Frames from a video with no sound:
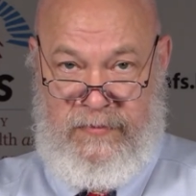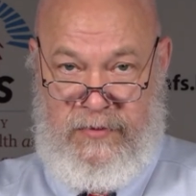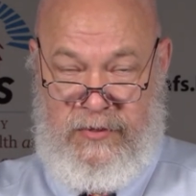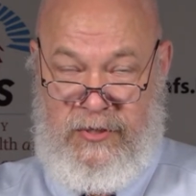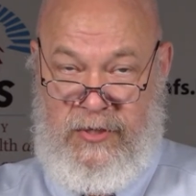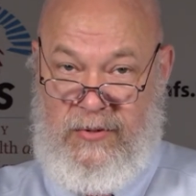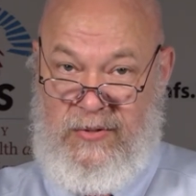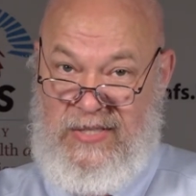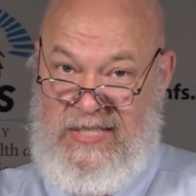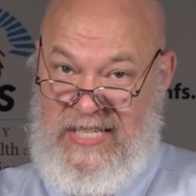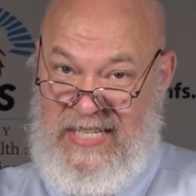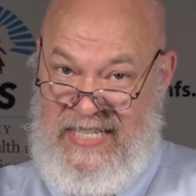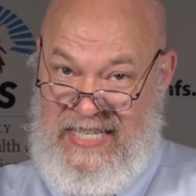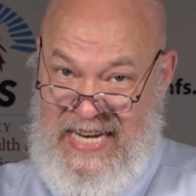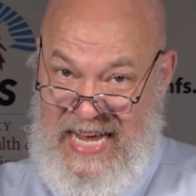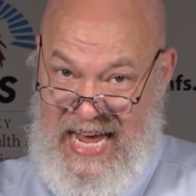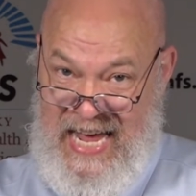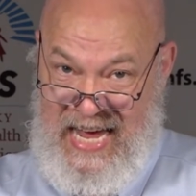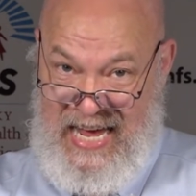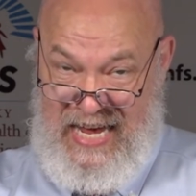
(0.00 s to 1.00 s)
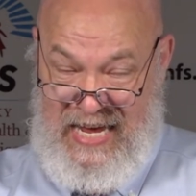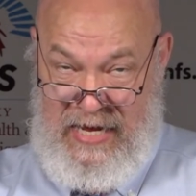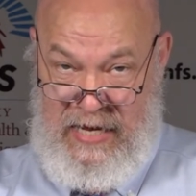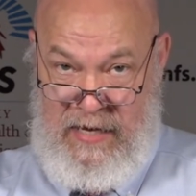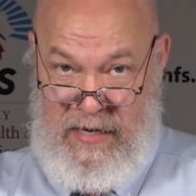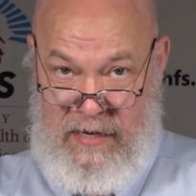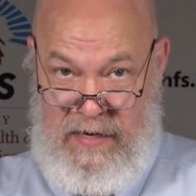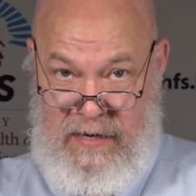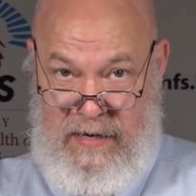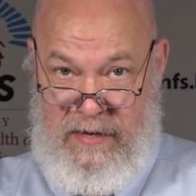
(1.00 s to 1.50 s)
So
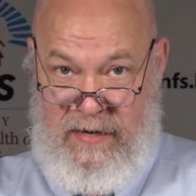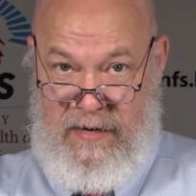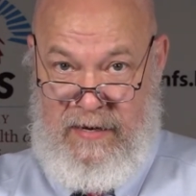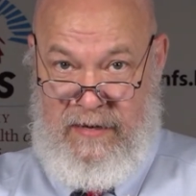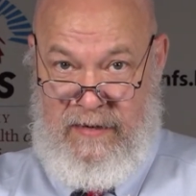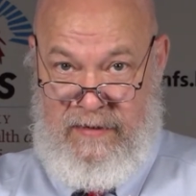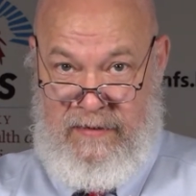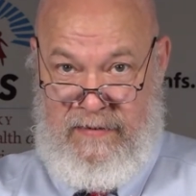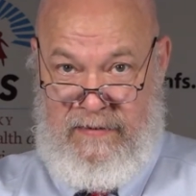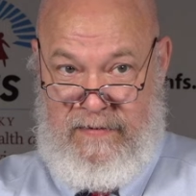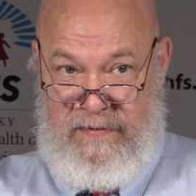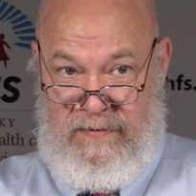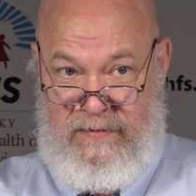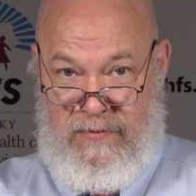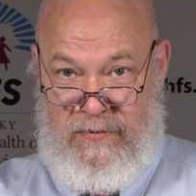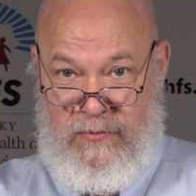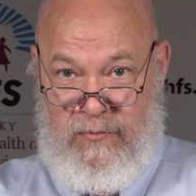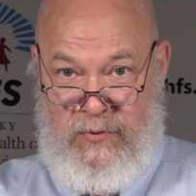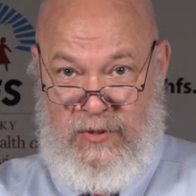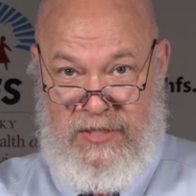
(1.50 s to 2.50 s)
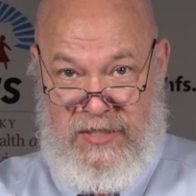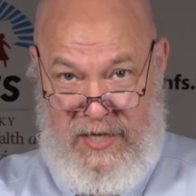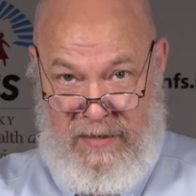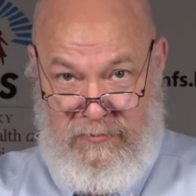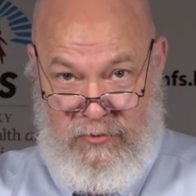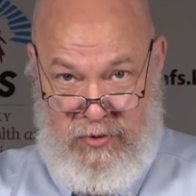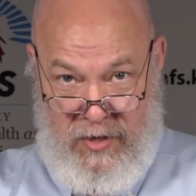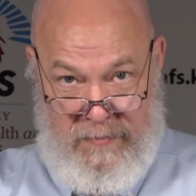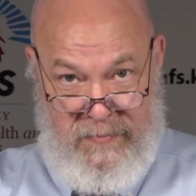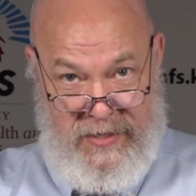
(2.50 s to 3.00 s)
today, with
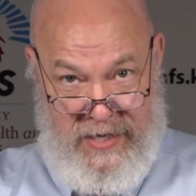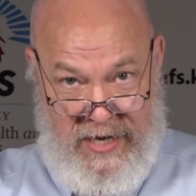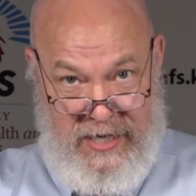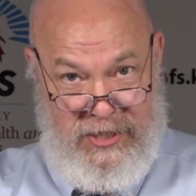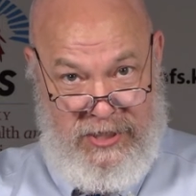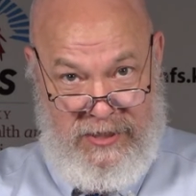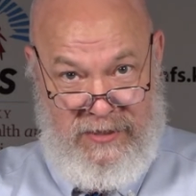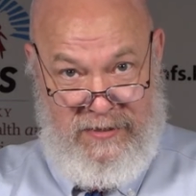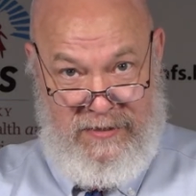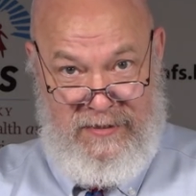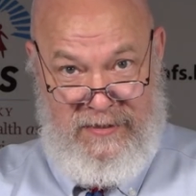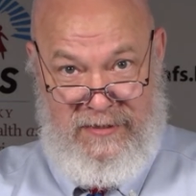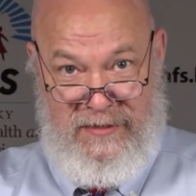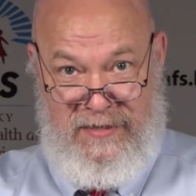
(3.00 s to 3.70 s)
some trepidation,